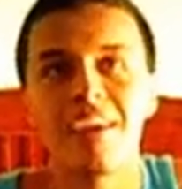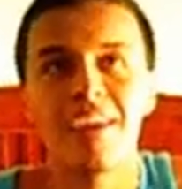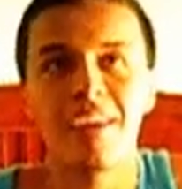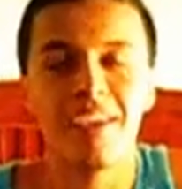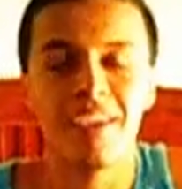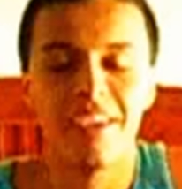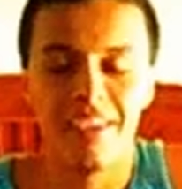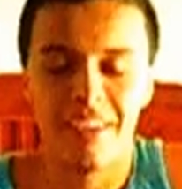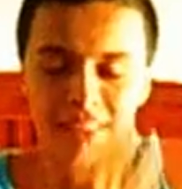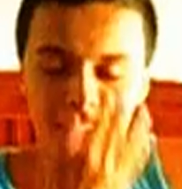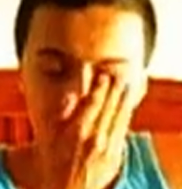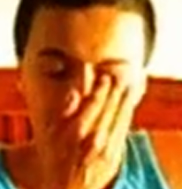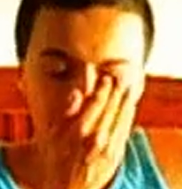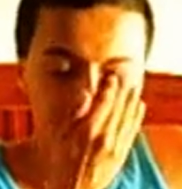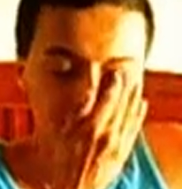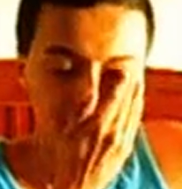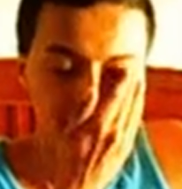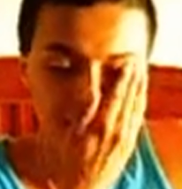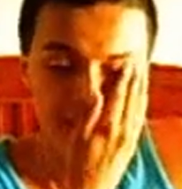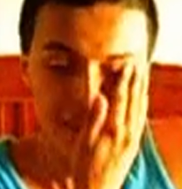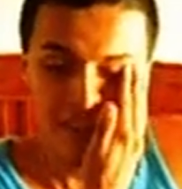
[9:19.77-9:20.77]

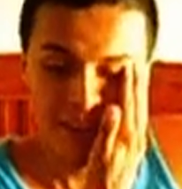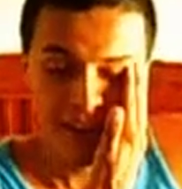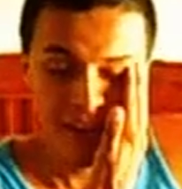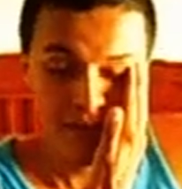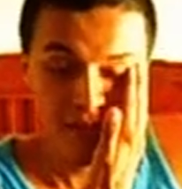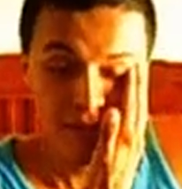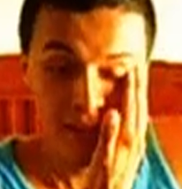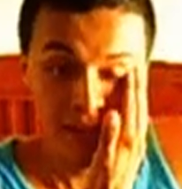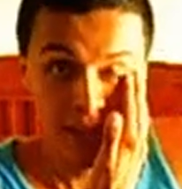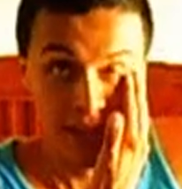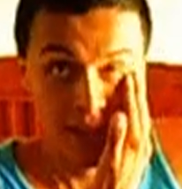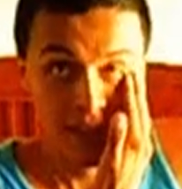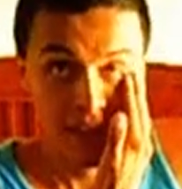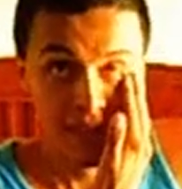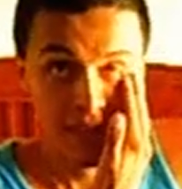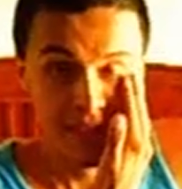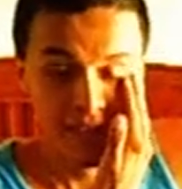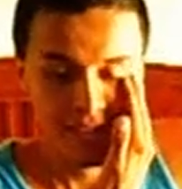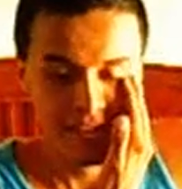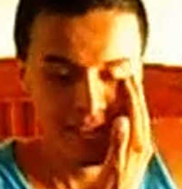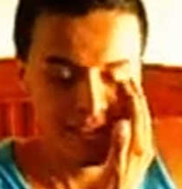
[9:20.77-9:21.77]
And I'm like,
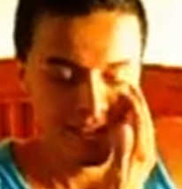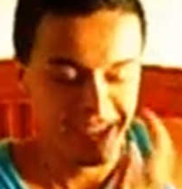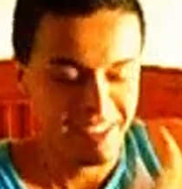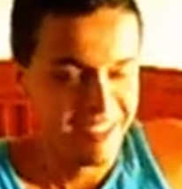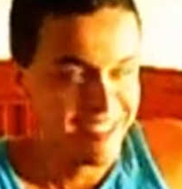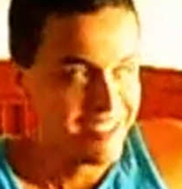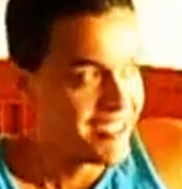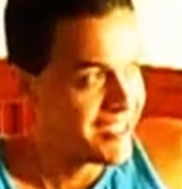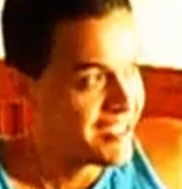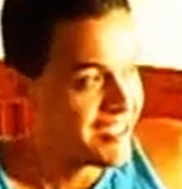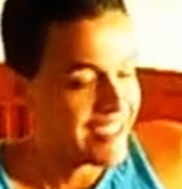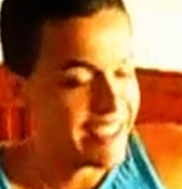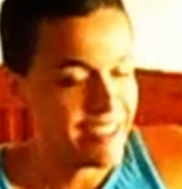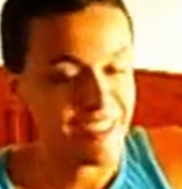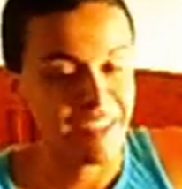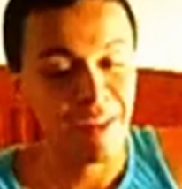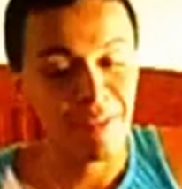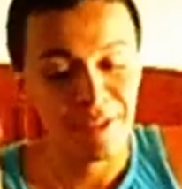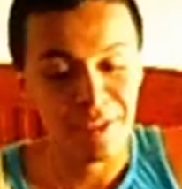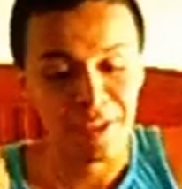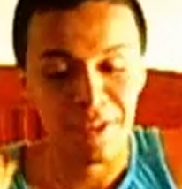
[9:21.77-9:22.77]

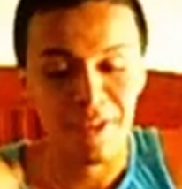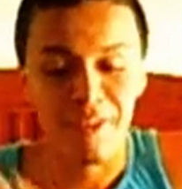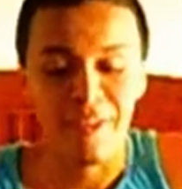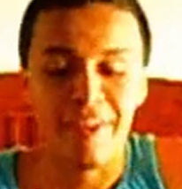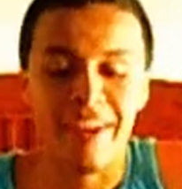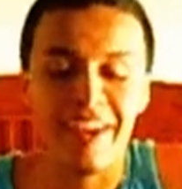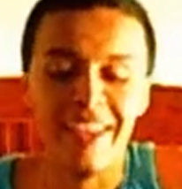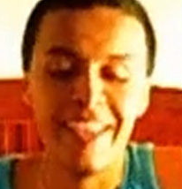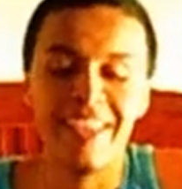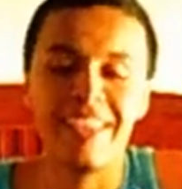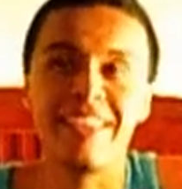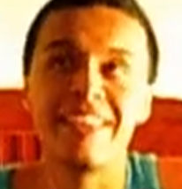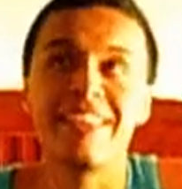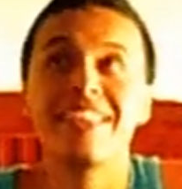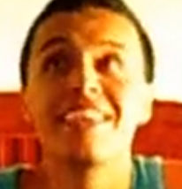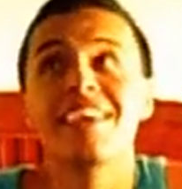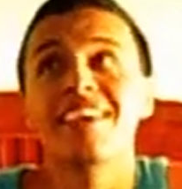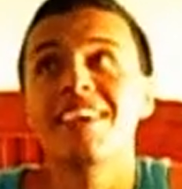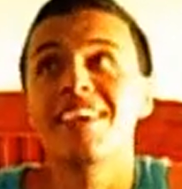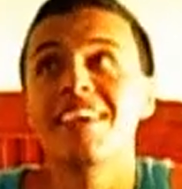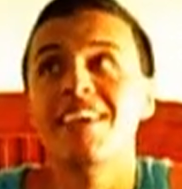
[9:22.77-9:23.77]
like I was
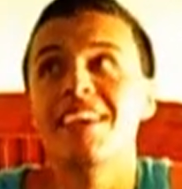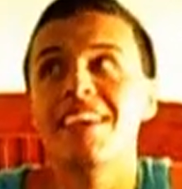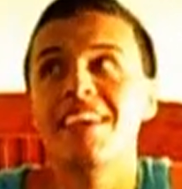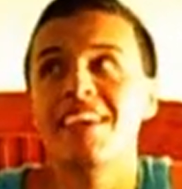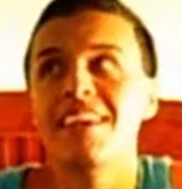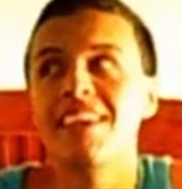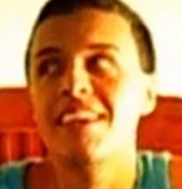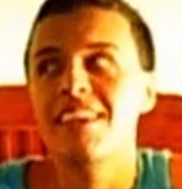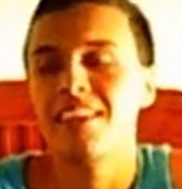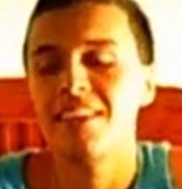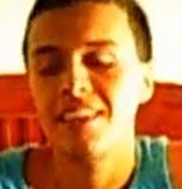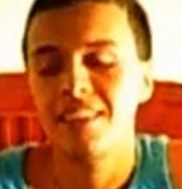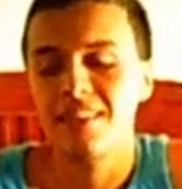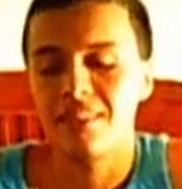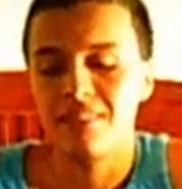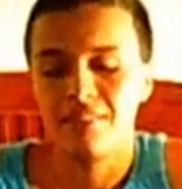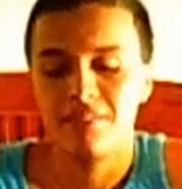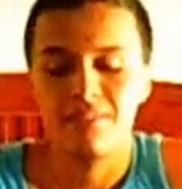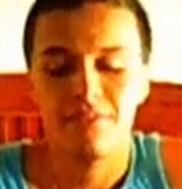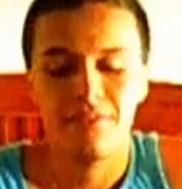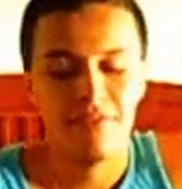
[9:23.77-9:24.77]
crying.
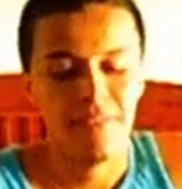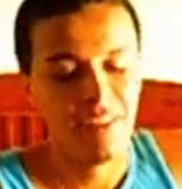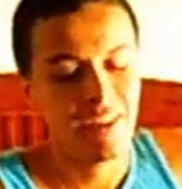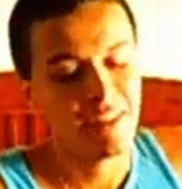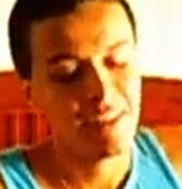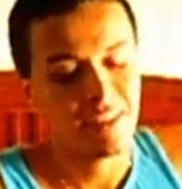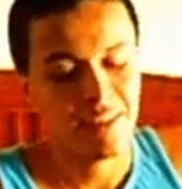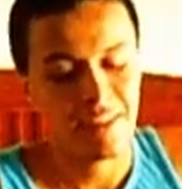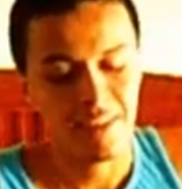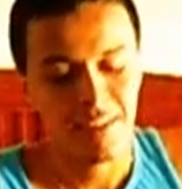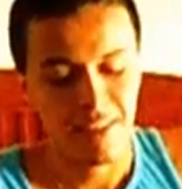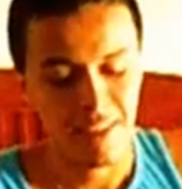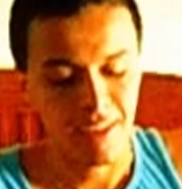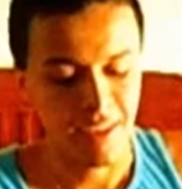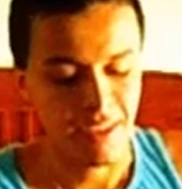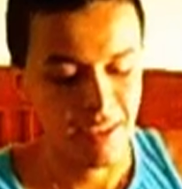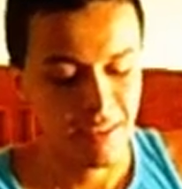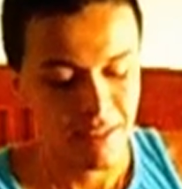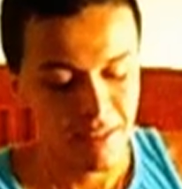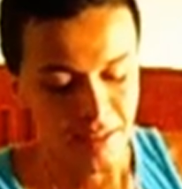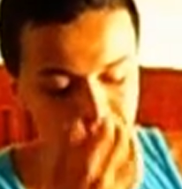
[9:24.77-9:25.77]
And so finally,
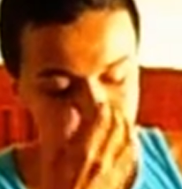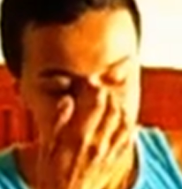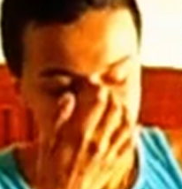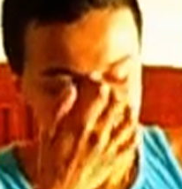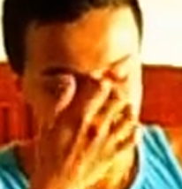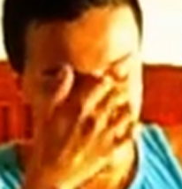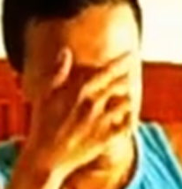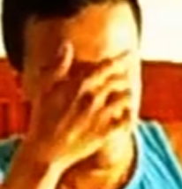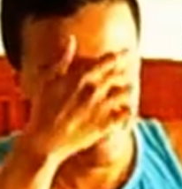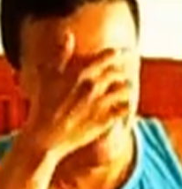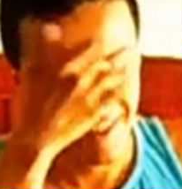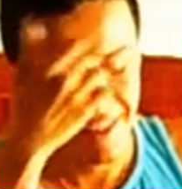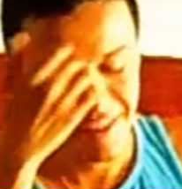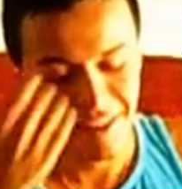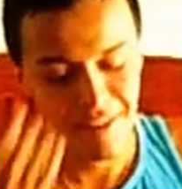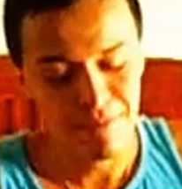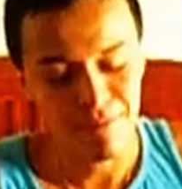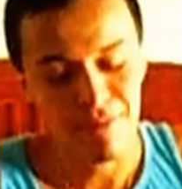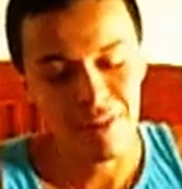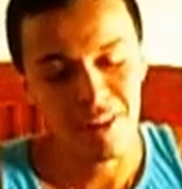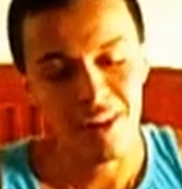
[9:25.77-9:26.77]
like, my
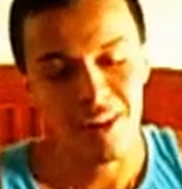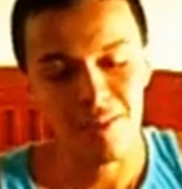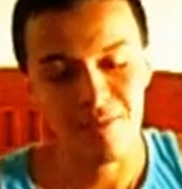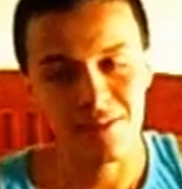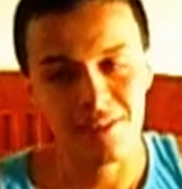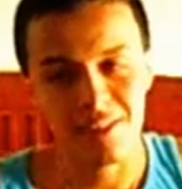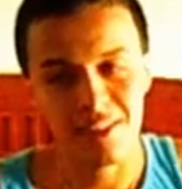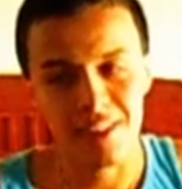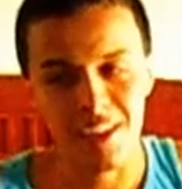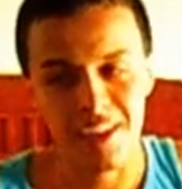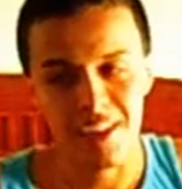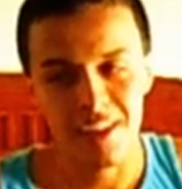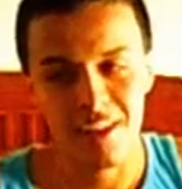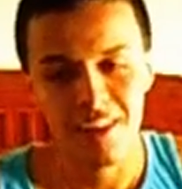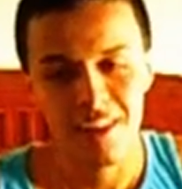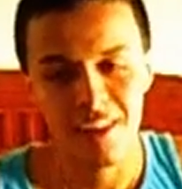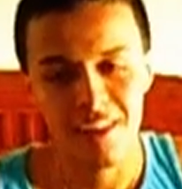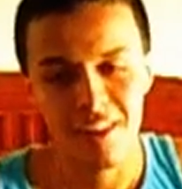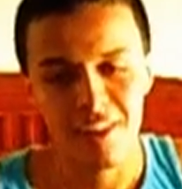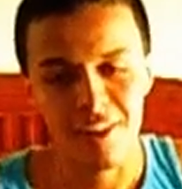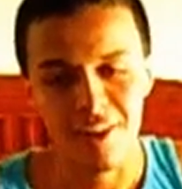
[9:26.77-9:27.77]
mom was like,
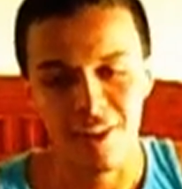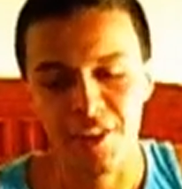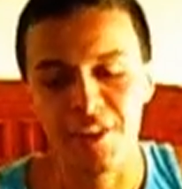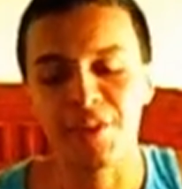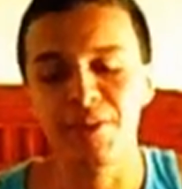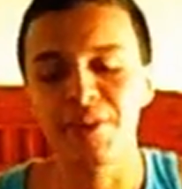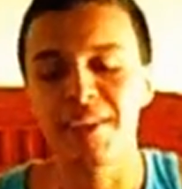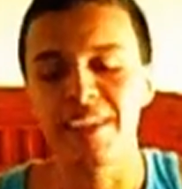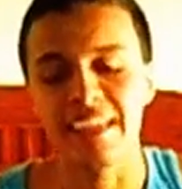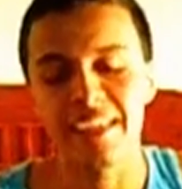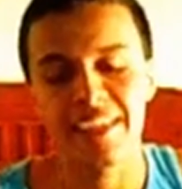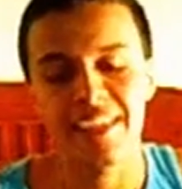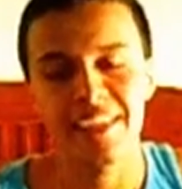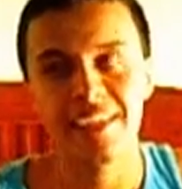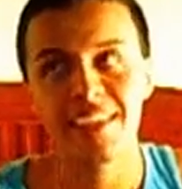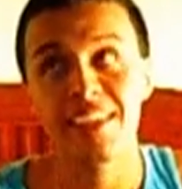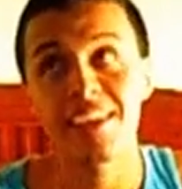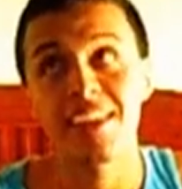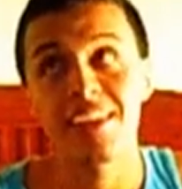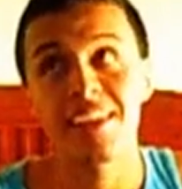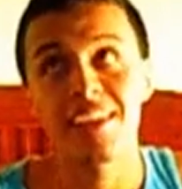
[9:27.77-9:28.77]
are you
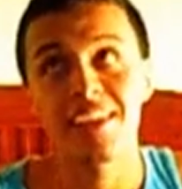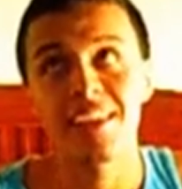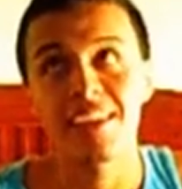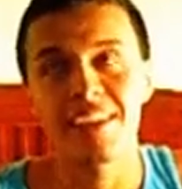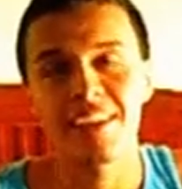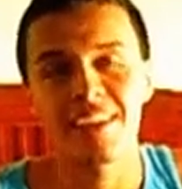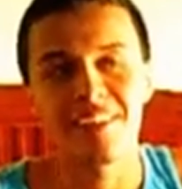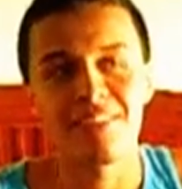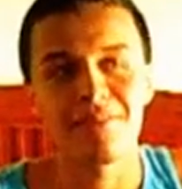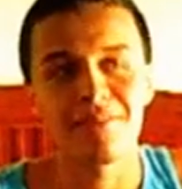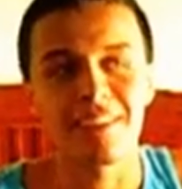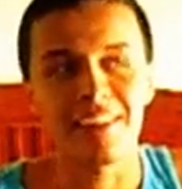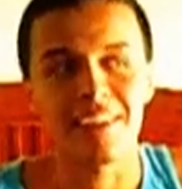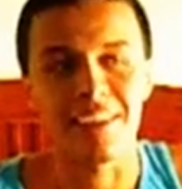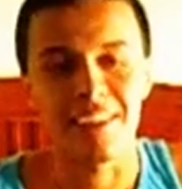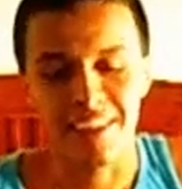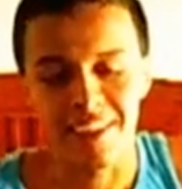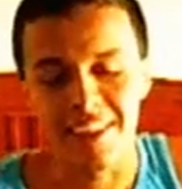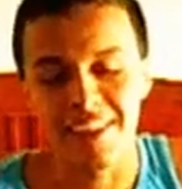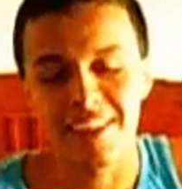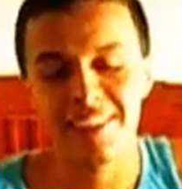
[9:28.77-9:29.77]
gay? And I'm
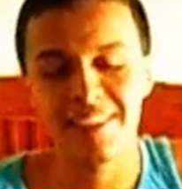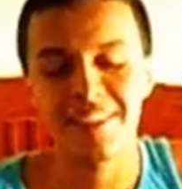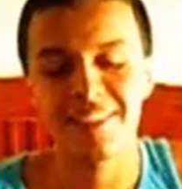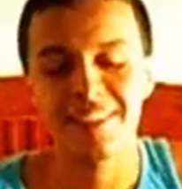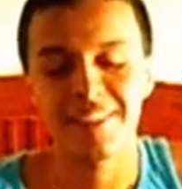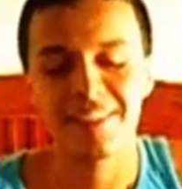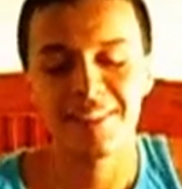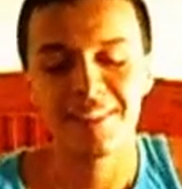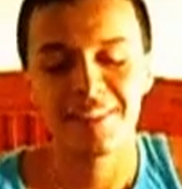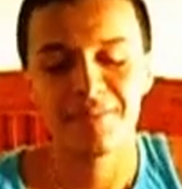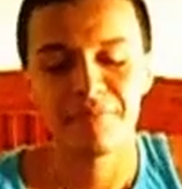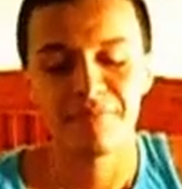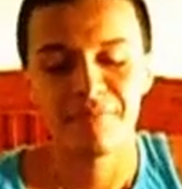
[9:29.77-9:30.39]
like, yes.